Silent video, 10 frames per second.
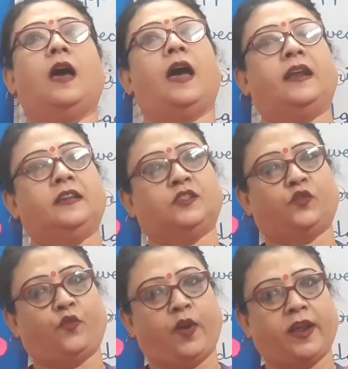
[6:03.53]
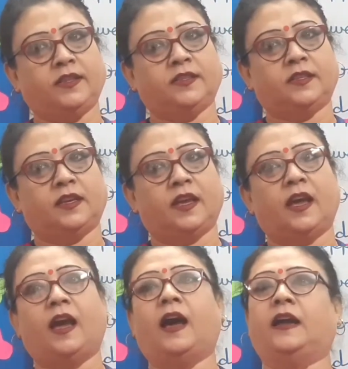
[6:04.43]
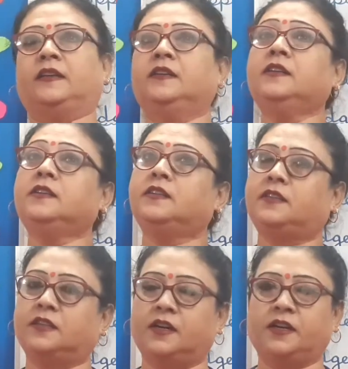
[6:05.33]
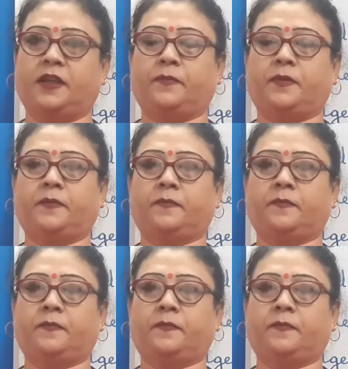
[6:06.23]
and his friends and a turnip.